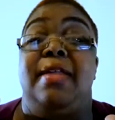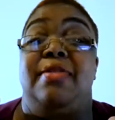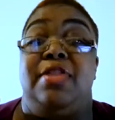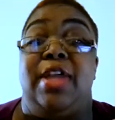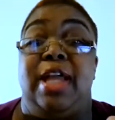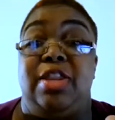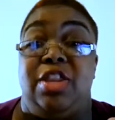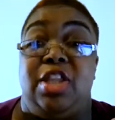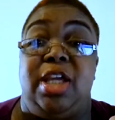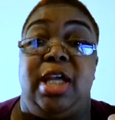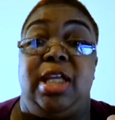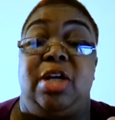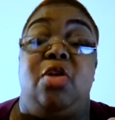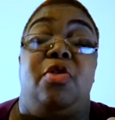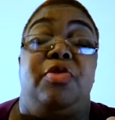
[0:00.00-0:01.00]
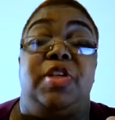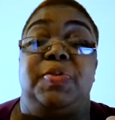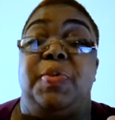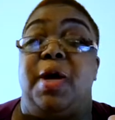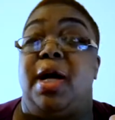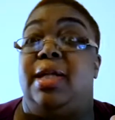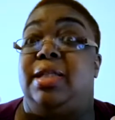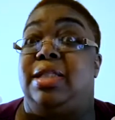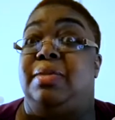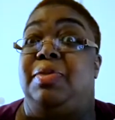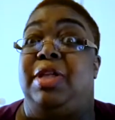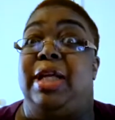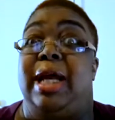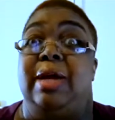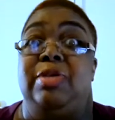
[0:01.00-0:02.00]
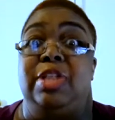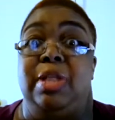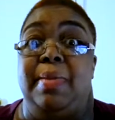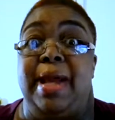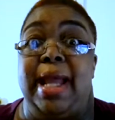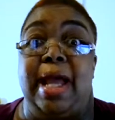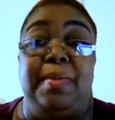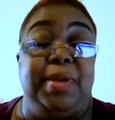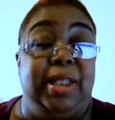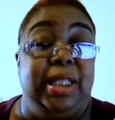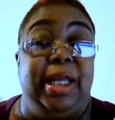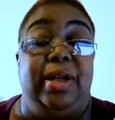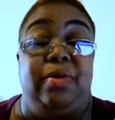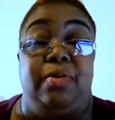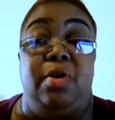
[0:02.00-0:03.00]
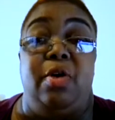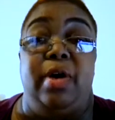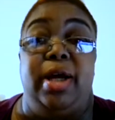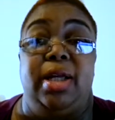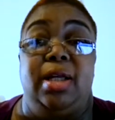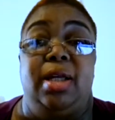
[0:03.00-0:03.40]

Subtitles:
that then corresponds to something else that might happen later on.